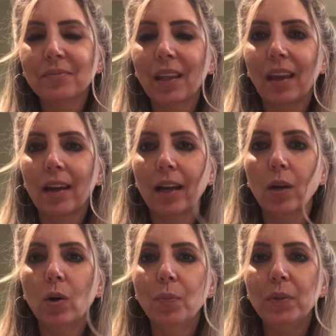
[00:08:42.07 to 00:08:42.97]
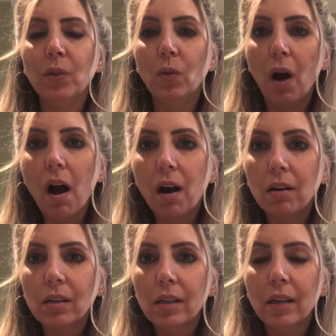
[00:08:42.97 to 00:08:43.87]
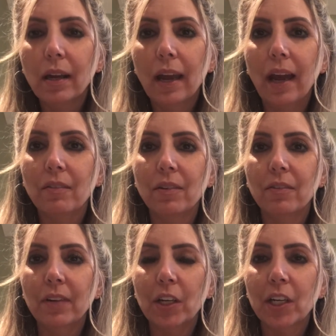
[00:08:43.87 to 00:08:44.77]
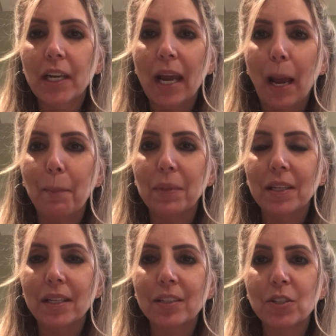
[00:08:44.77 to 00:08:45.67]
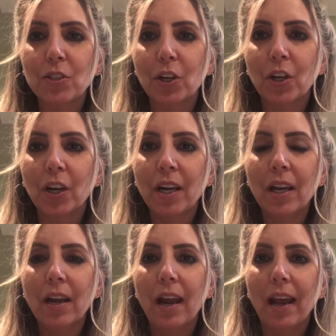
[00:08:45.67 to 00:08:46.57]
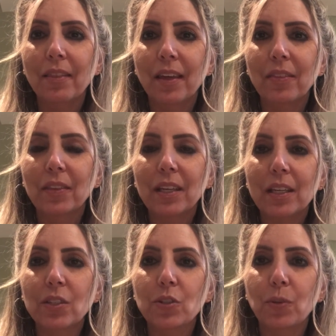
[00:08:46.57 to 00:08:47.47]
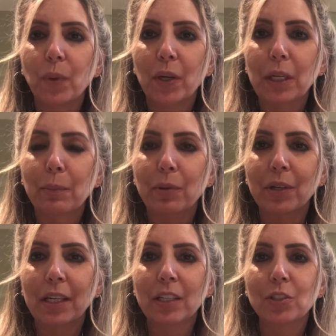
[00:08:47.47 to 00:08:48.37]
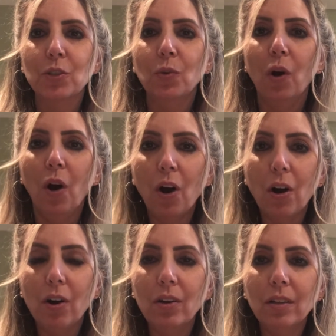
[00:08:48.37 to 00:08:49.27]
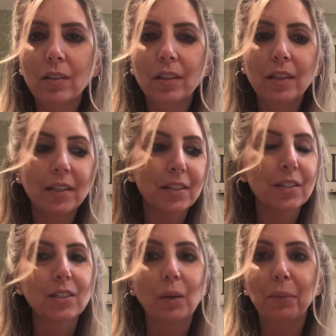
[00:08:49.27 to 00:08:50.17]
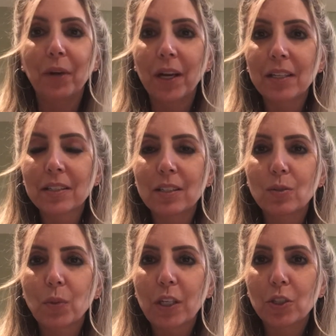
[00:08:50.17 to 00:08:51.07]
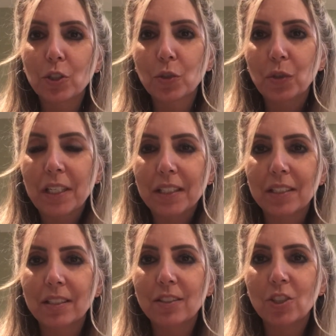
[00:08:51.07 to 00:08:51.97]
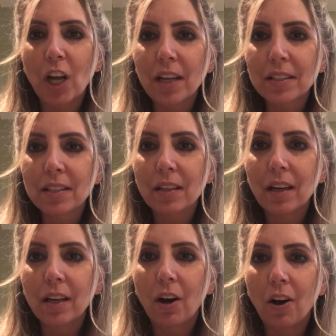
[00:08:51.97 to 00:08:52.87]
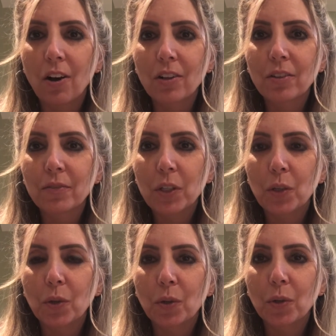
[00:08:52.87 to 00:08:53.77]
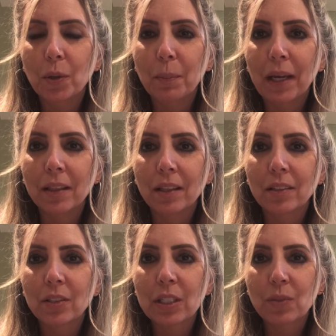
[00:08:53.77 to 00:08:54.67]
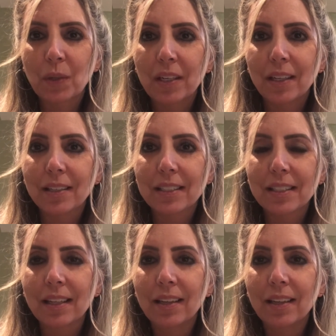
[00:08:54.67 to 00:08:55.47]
And I hope you all have a very happy Easter and that the Easter Bunny brings you all some nice sweet treats, just like all of you, my little sweeties.